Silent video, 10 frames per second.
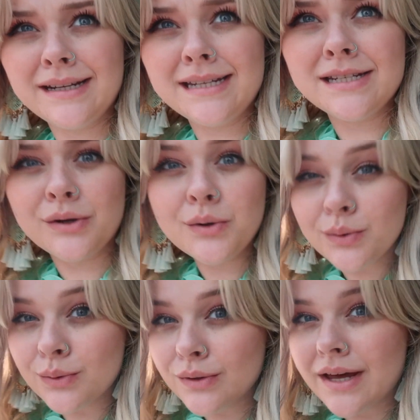I need to
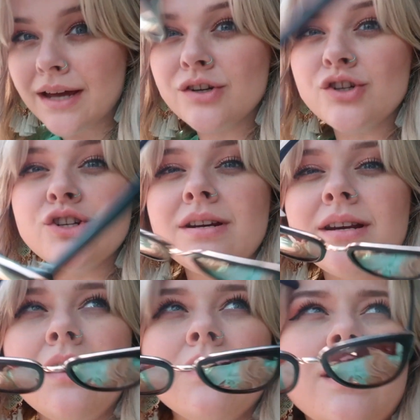cool that shit
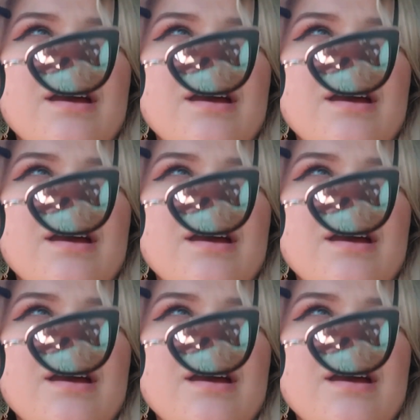down.